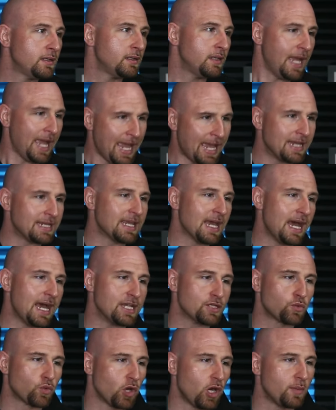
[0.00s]
and
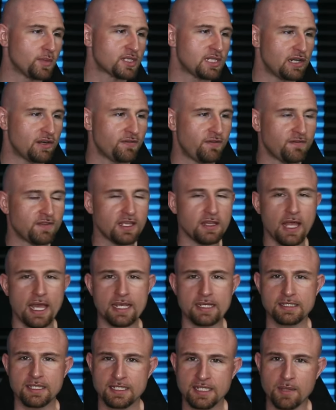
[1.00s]
guys, we're almost there to 50
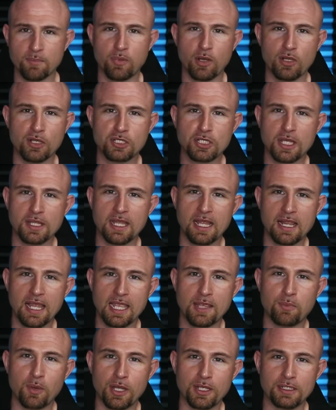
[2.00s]
likes. Let's get bullish on that
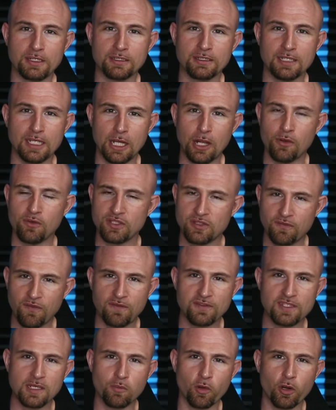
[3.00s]
like button. You know, it's
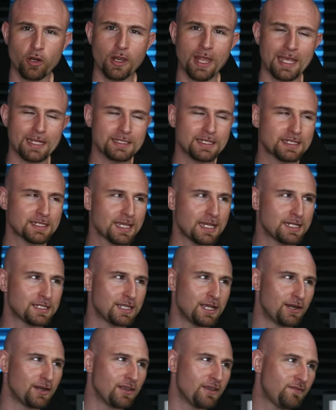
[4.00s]
15 more likes. Let's get us
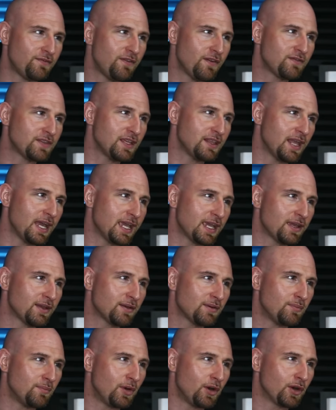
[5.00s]
there to the 50 like
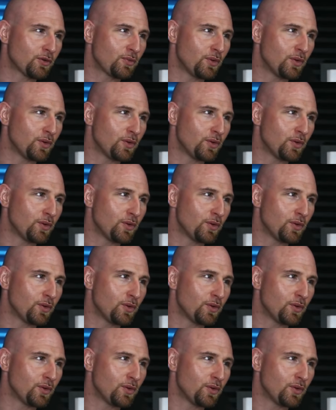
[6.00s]
mark. We